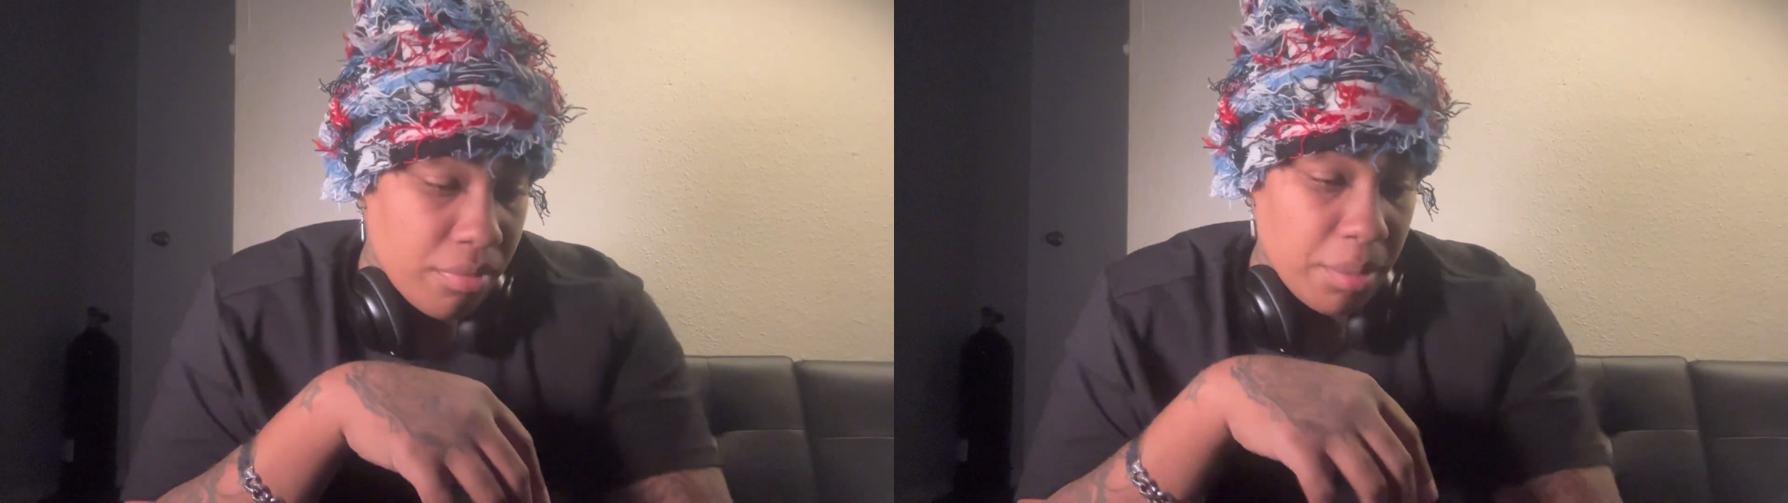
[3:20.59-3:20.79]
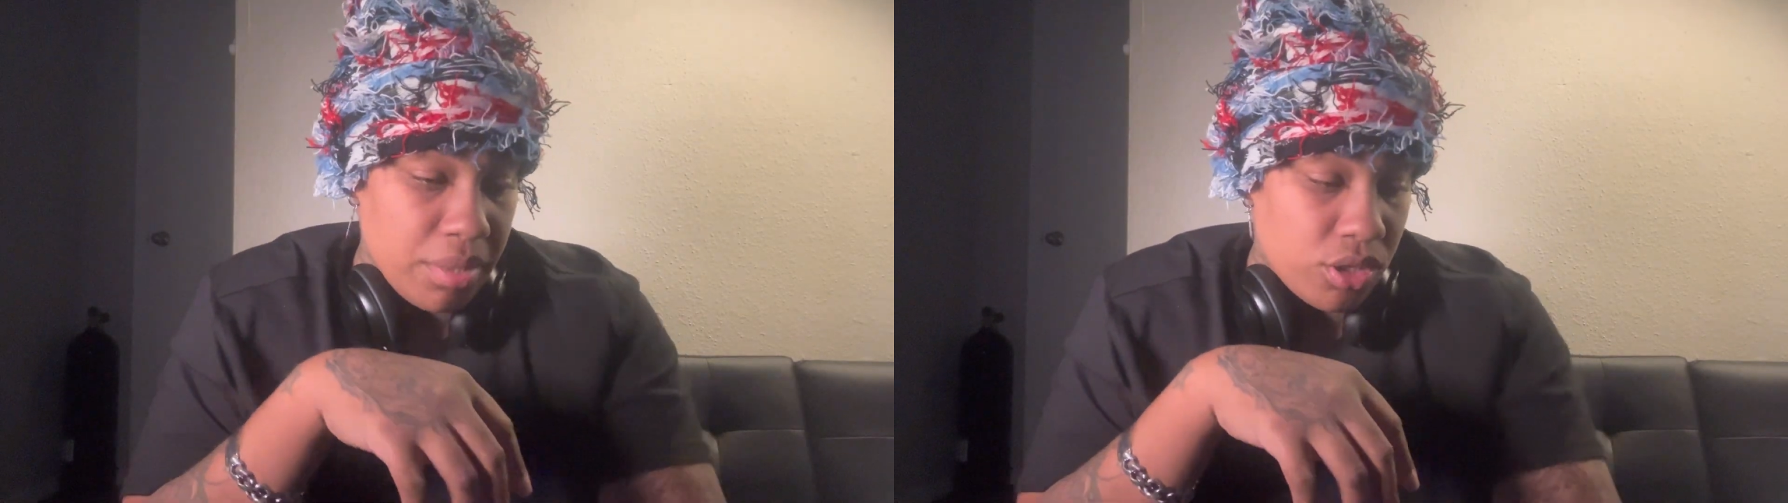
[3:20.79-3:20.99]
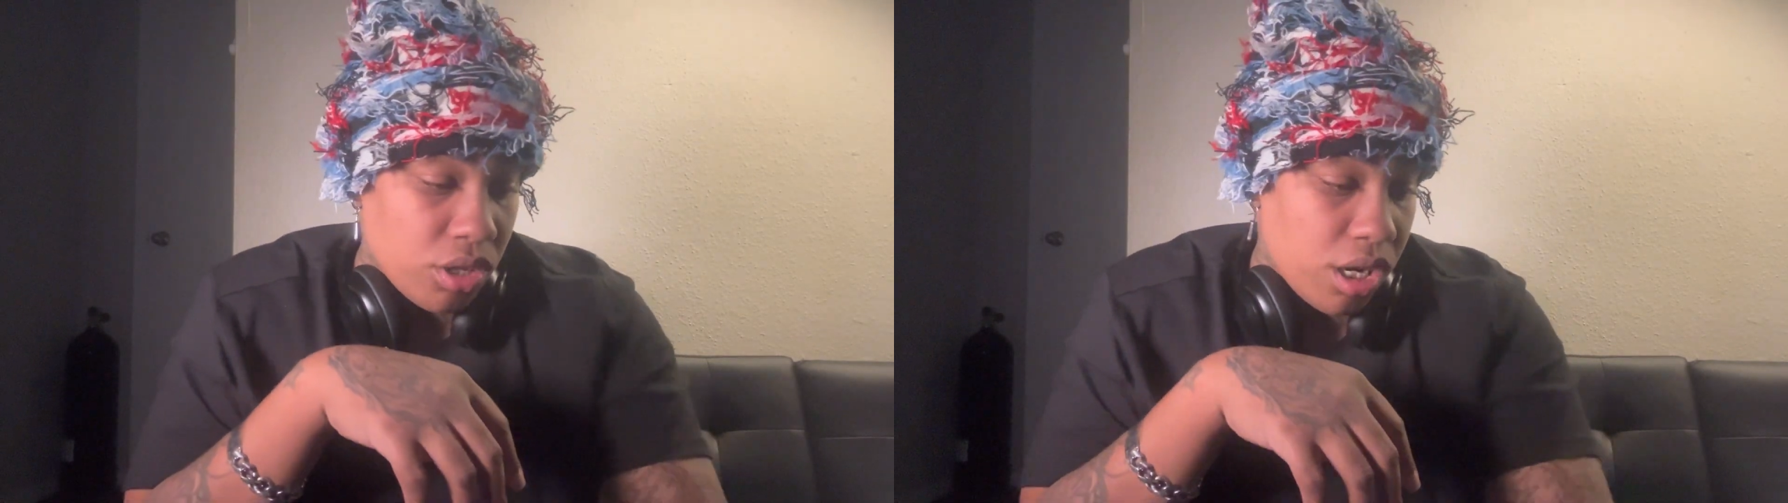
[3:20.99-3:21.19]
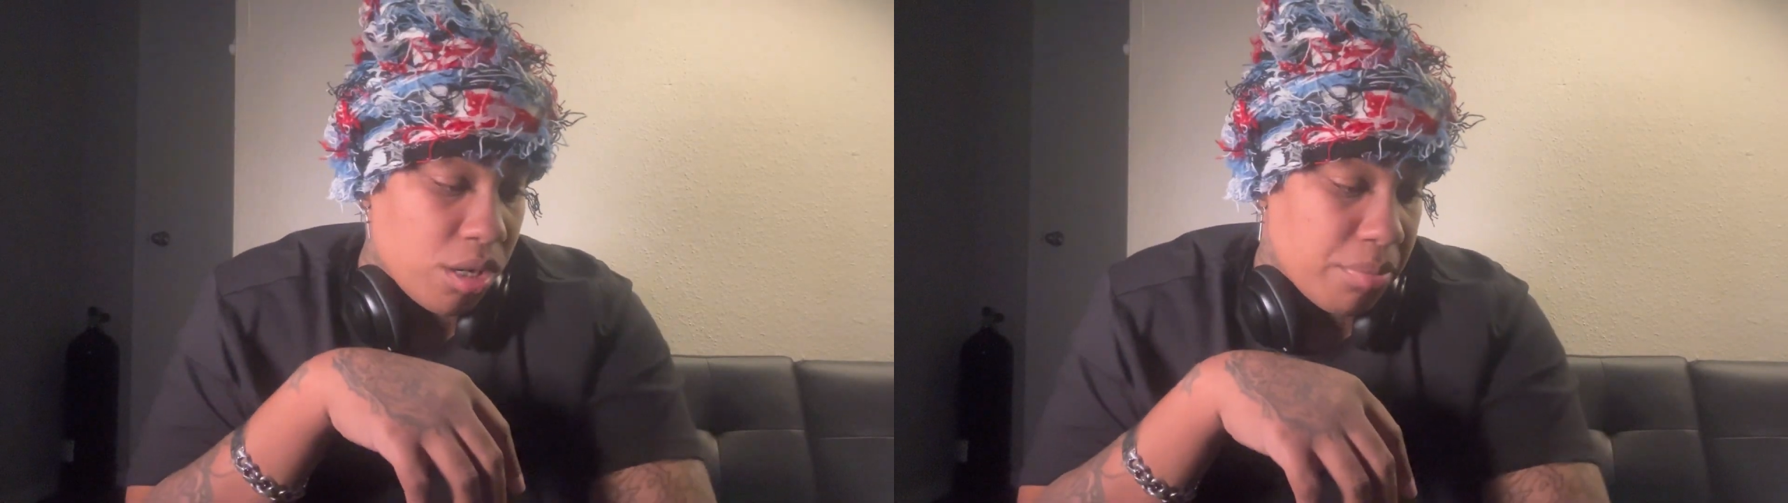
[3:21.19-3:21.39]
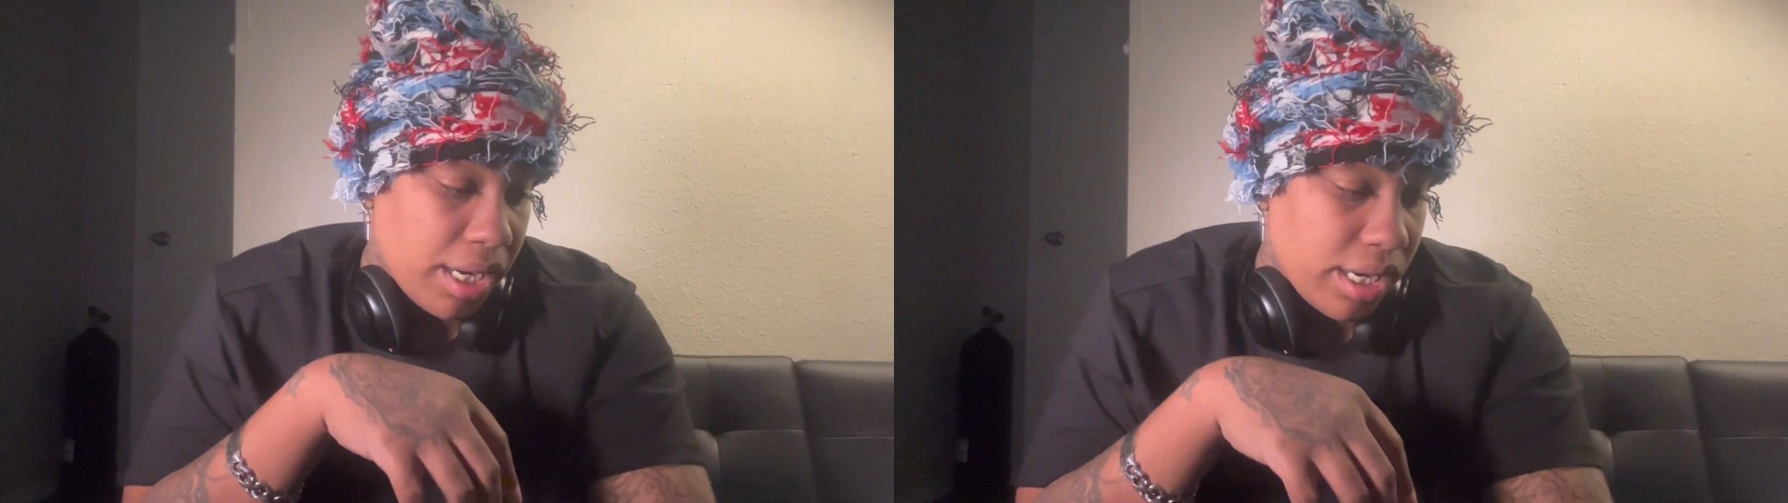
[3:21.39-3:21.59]
Let me try
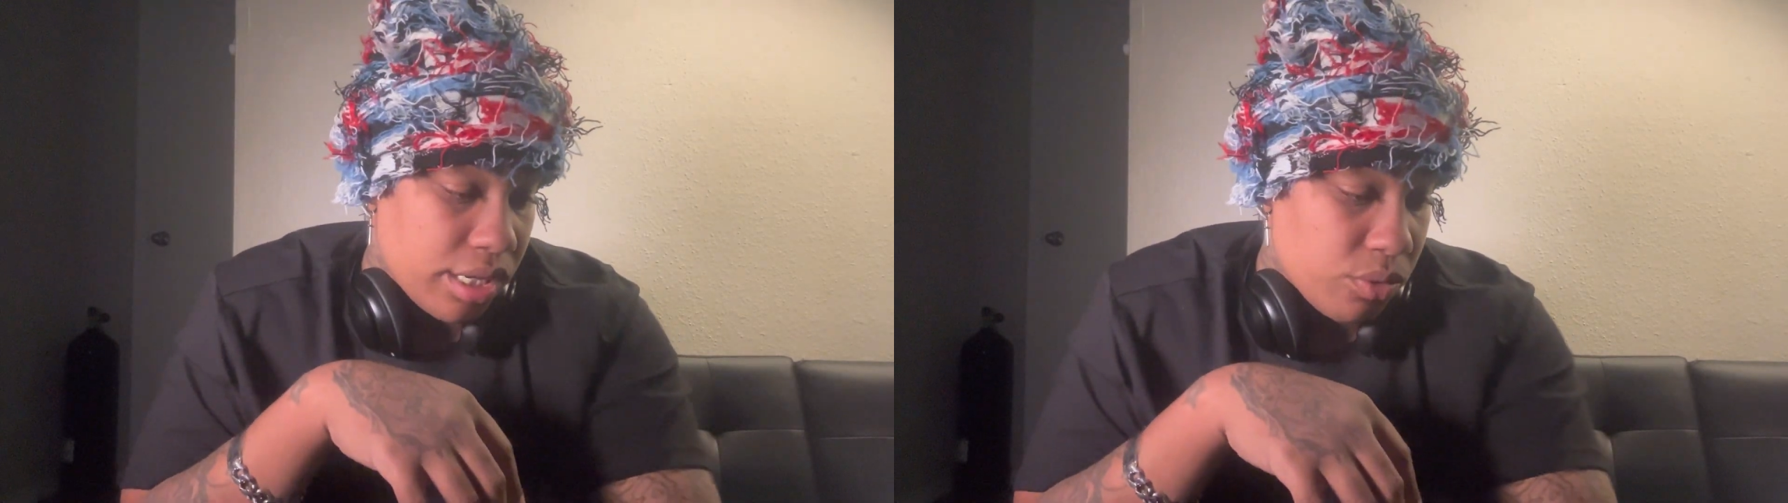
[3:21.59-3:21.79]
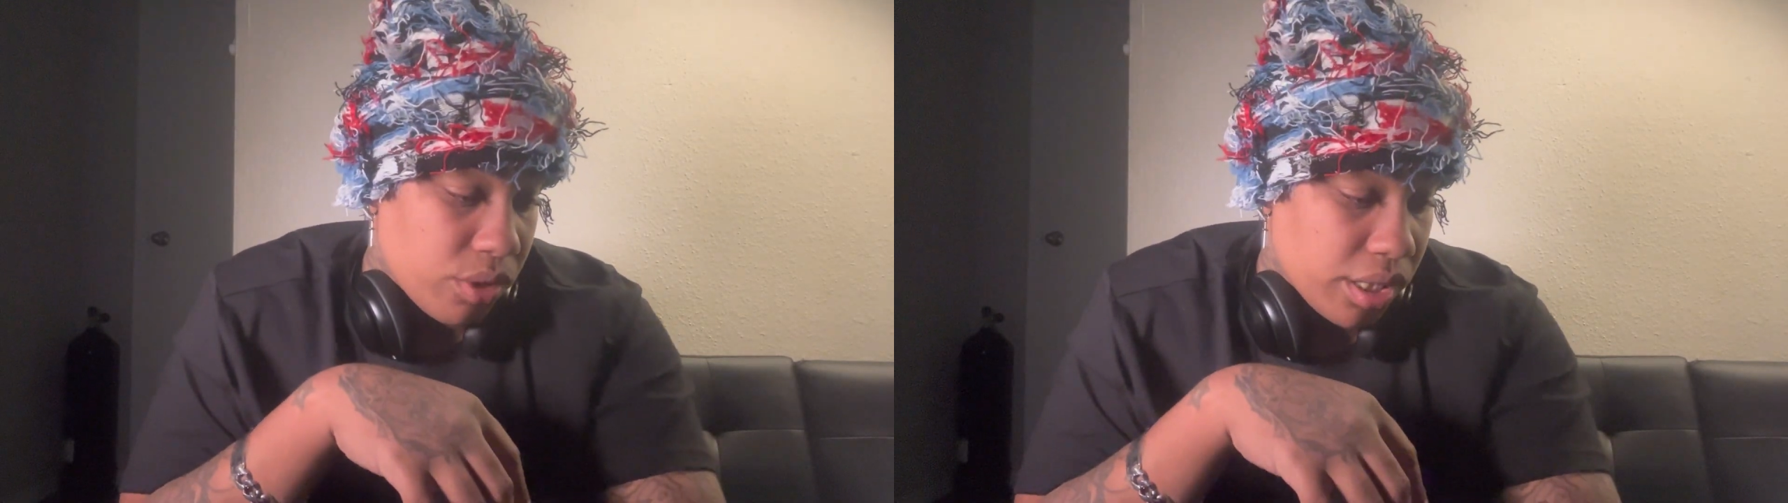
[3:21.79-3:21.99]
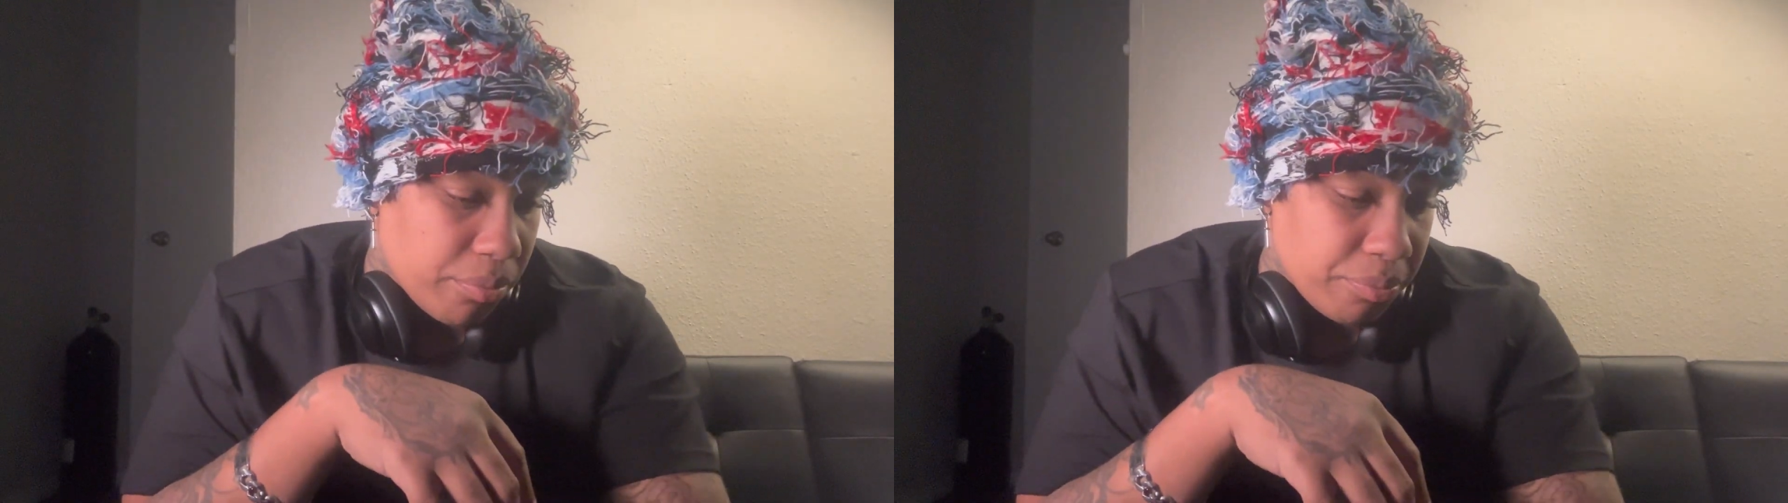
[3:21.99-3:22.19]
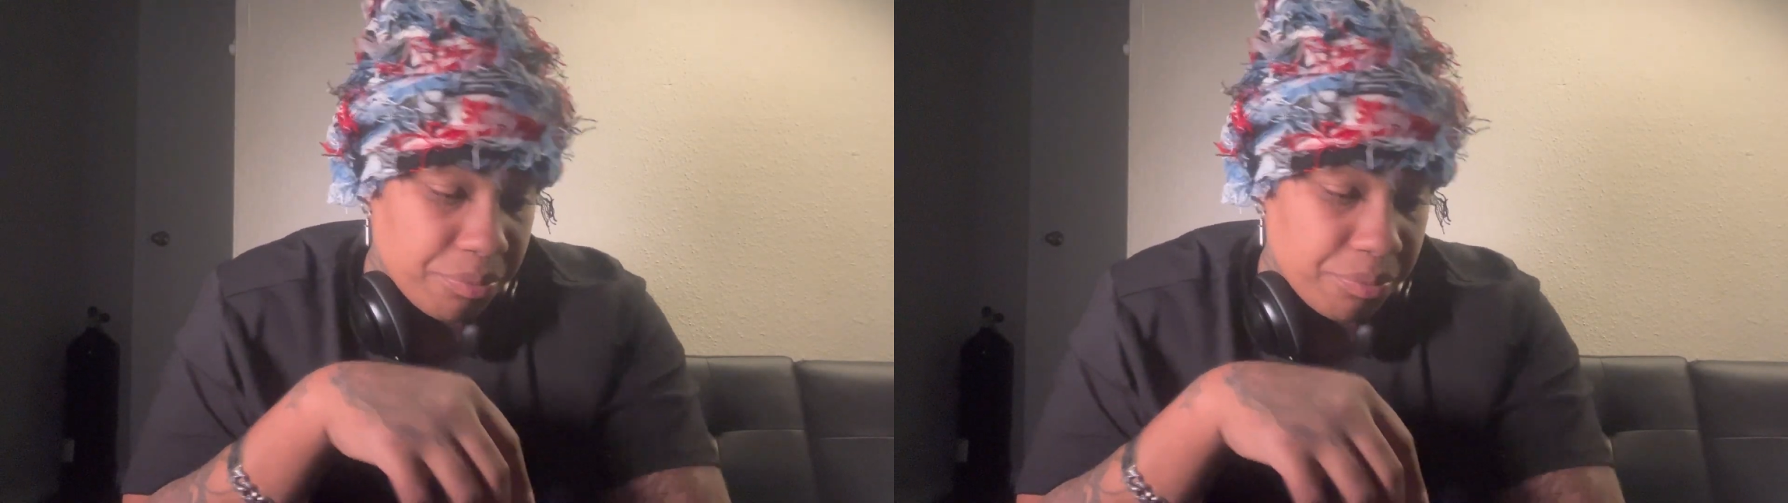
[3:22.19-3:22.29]
on my other one.